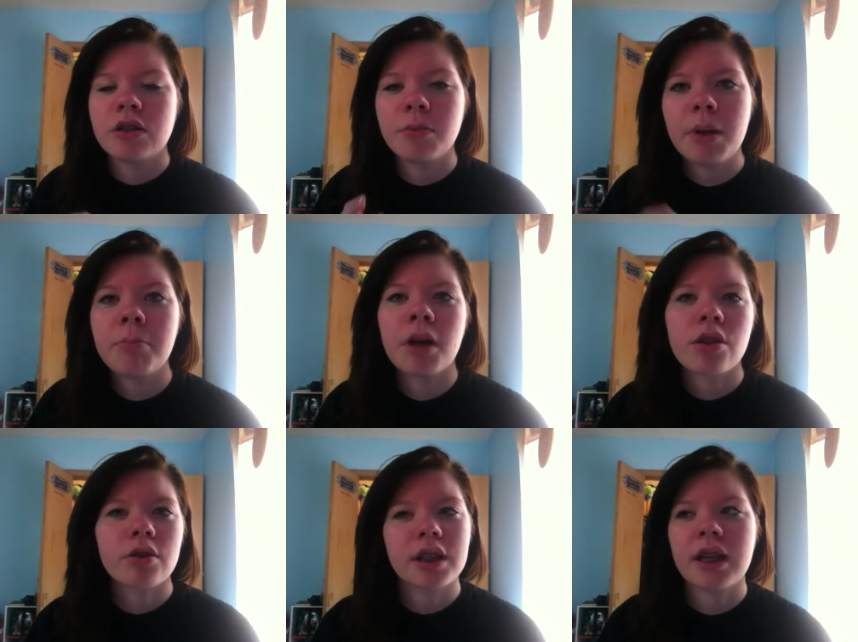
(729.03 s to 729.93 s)
to be
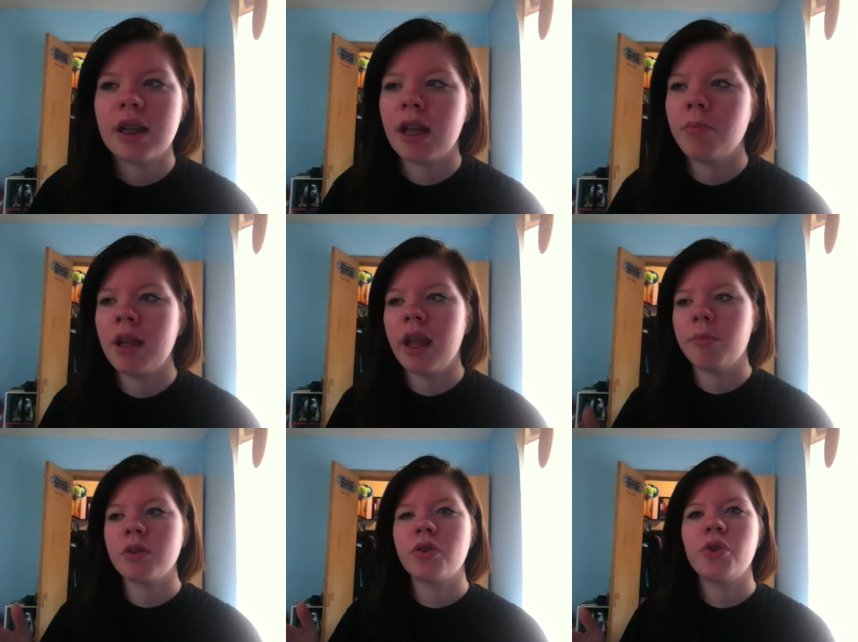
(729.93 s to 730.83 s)
motherly and be
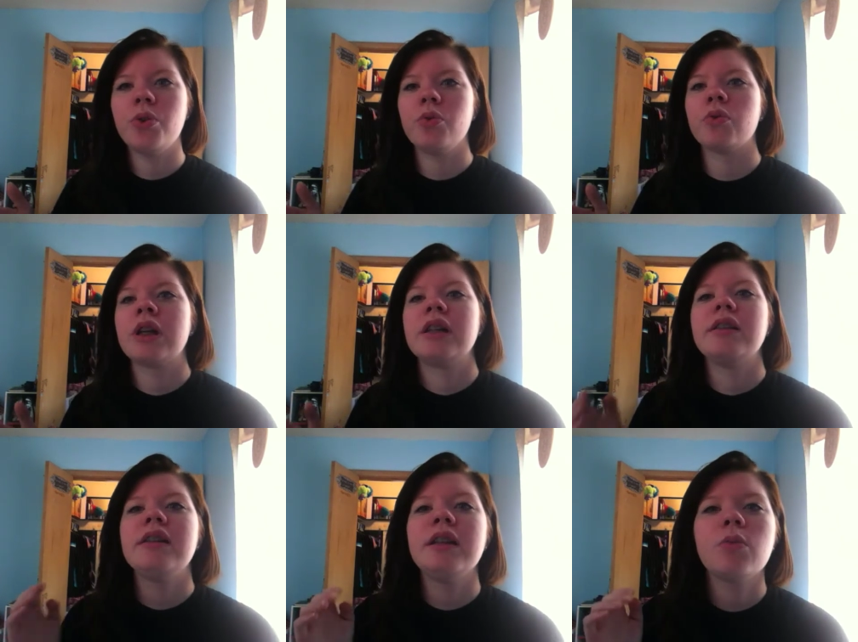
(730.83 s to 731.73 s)
able to
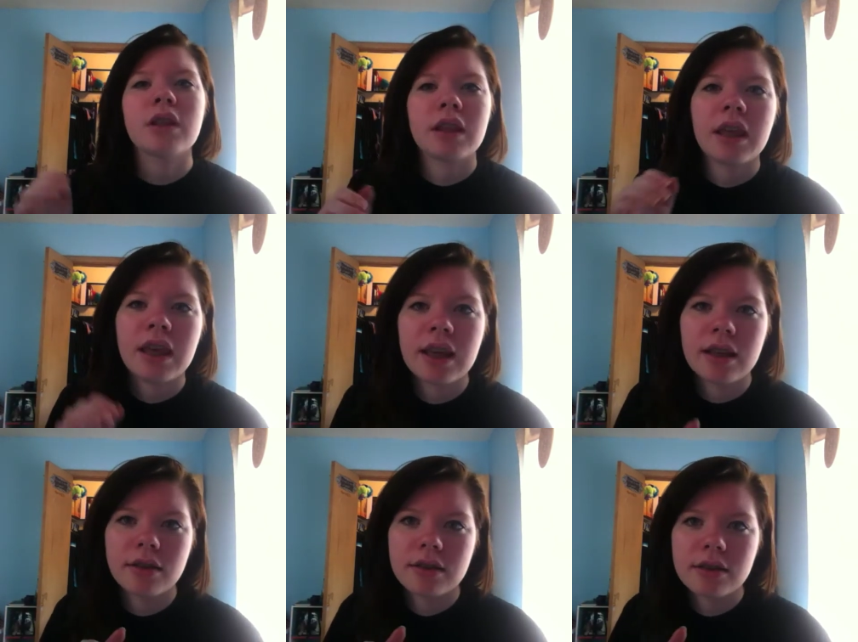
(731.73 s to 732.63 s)
deal with
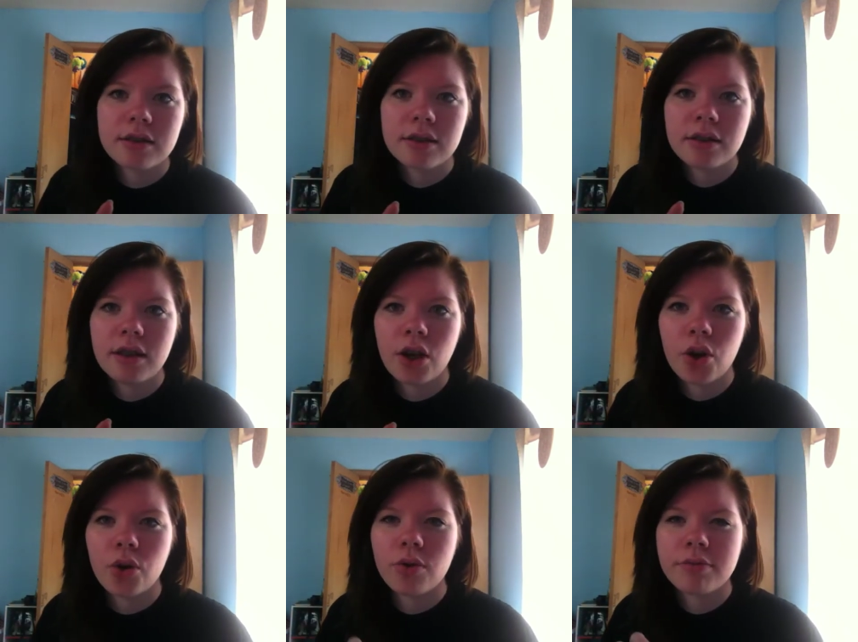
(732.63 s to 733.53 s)
kids, you
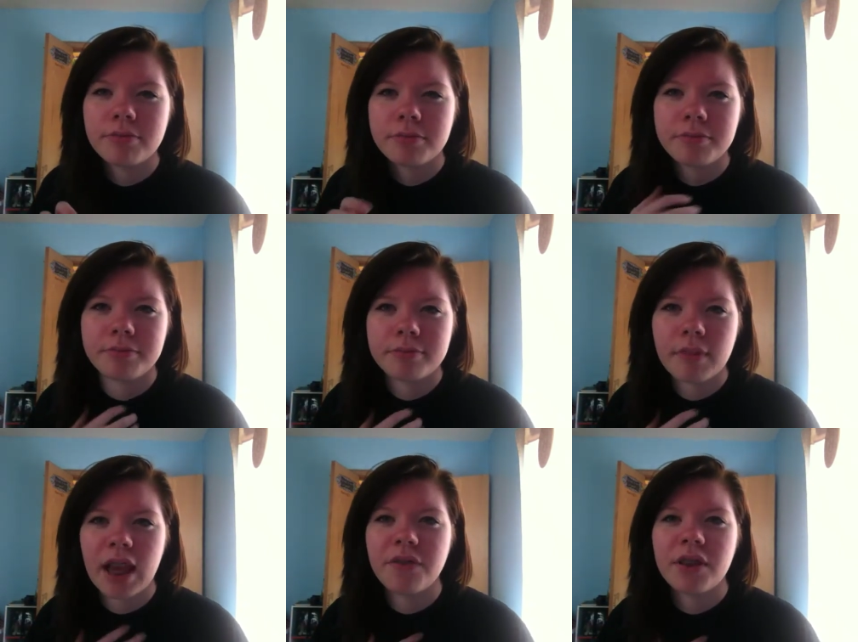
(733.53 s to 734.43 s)
know,
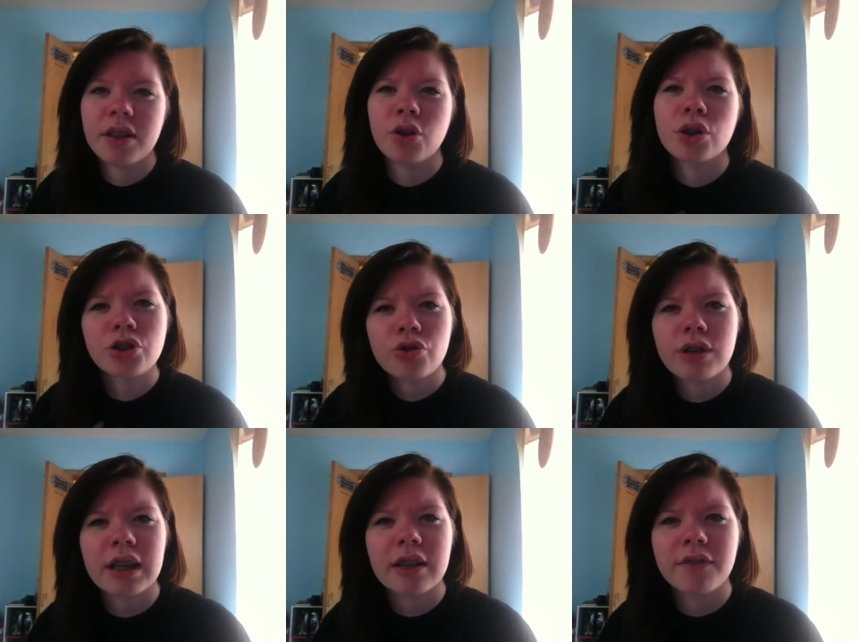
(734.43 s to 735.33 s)
have the
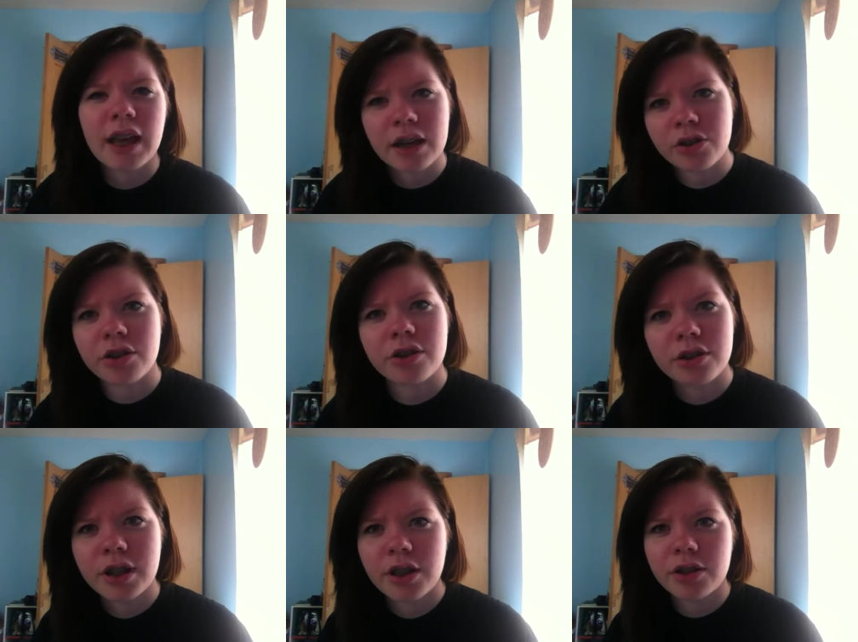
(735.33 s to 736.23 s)
nurturing
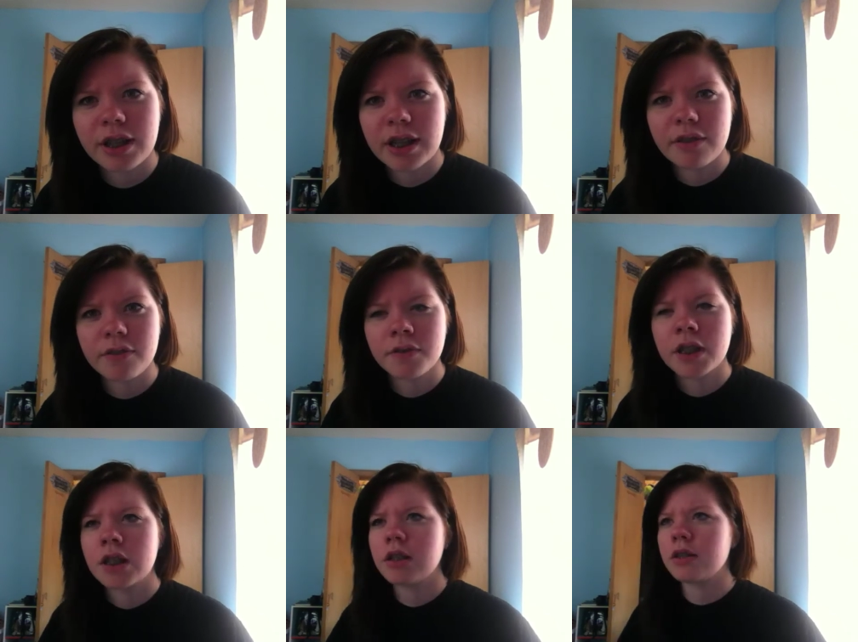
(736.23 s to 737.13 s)
factor in their life.
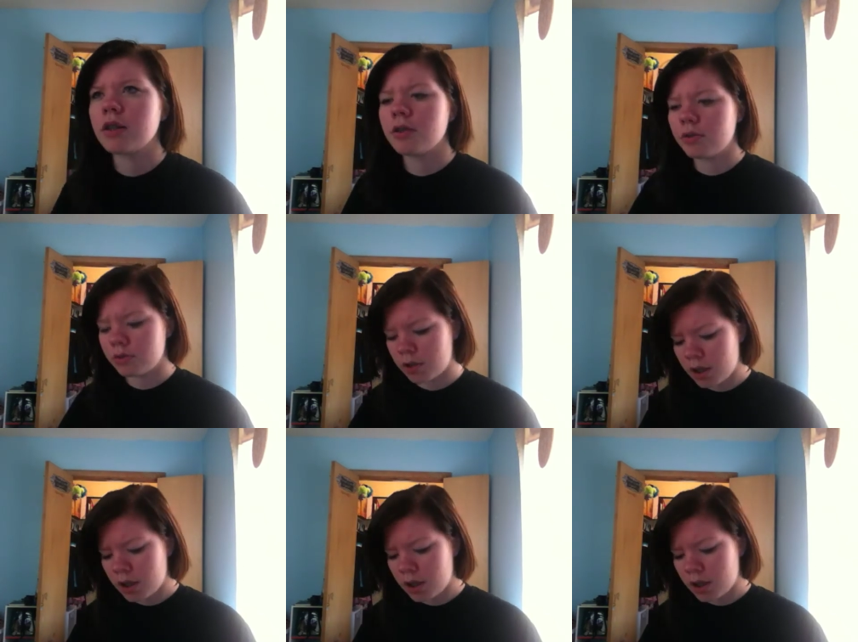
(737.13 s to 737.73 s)
So,